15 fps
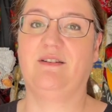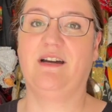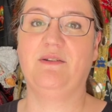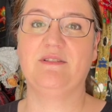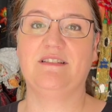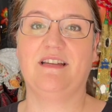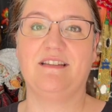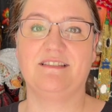I
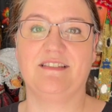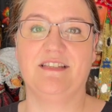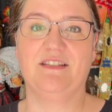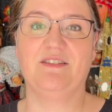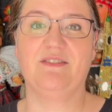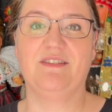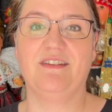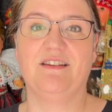was asking
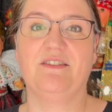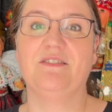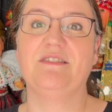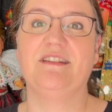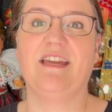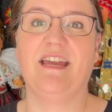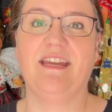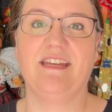you the other
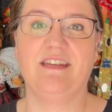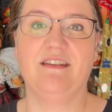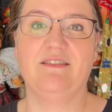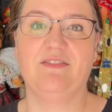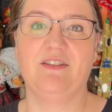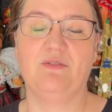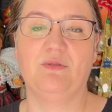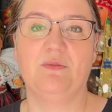day
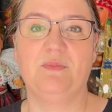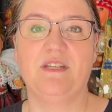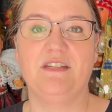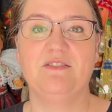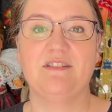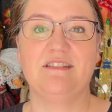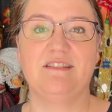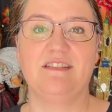if you would be
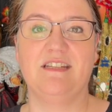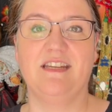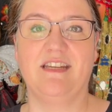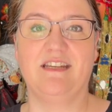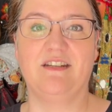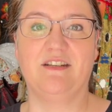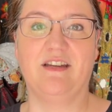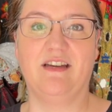interested
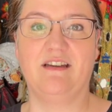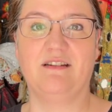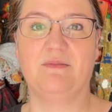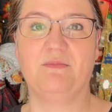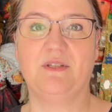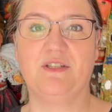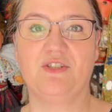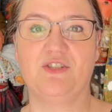in
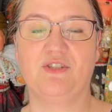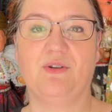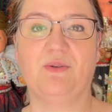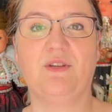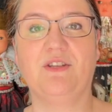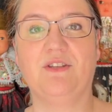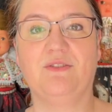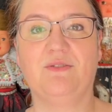me
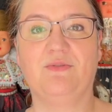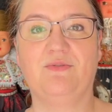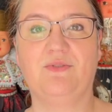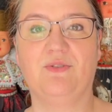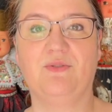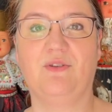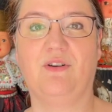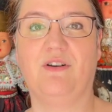showing you a
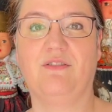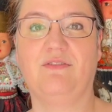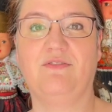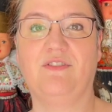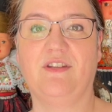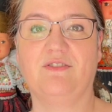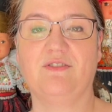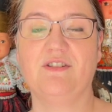few of
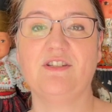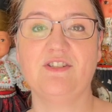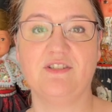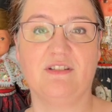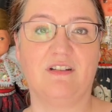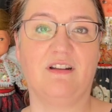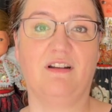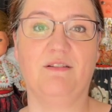the
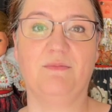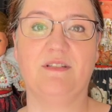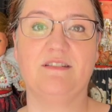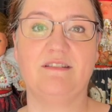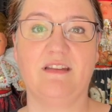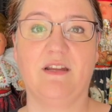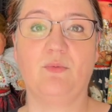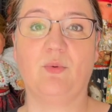traditional garments
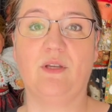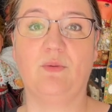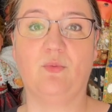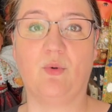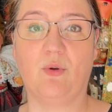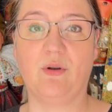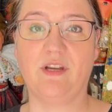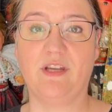that we
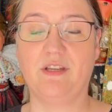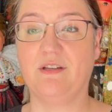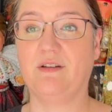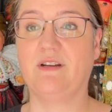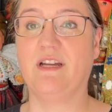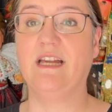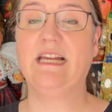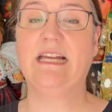wore here